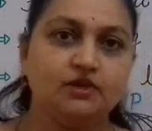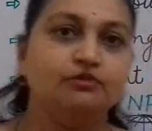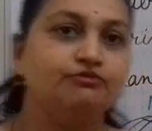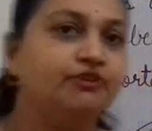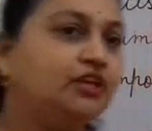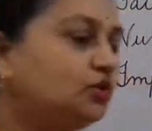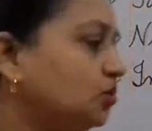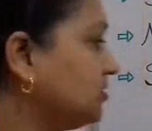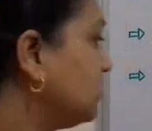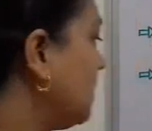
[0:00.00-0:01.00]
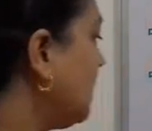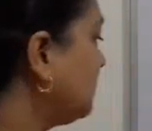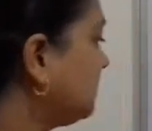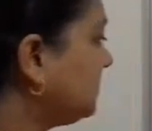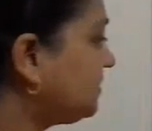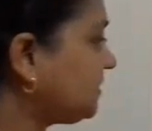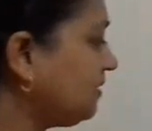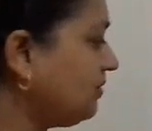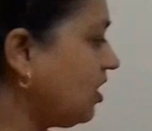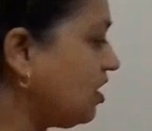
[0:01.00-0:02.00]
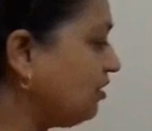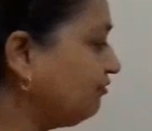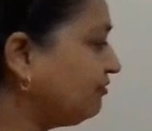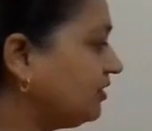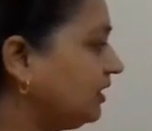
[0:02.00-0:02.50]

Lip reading: we use a system of